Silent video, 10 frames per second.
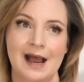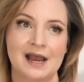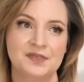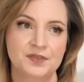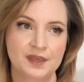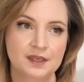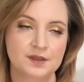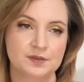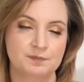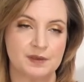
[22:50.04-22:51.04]
I
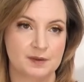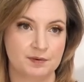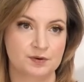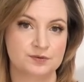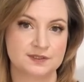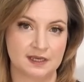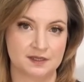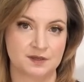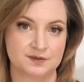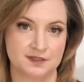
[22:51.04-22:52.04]
think the people who
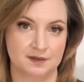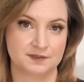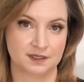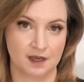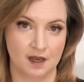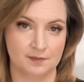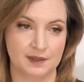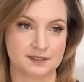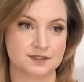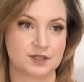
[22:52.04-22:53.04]
say those types of
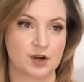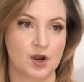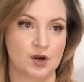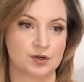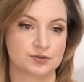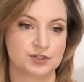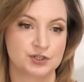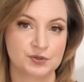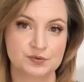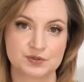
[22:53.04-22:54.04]
comments, there are
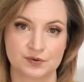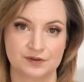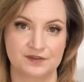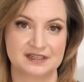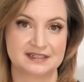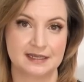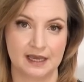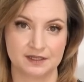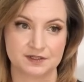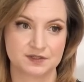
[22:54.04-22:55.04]
two sort of
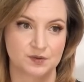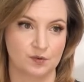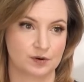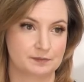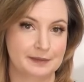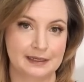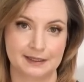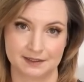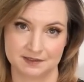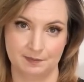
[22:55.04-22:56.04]
intents or
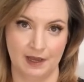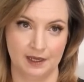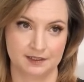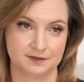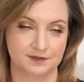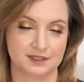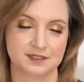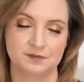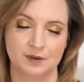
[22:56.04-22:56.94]
meanings behind of it.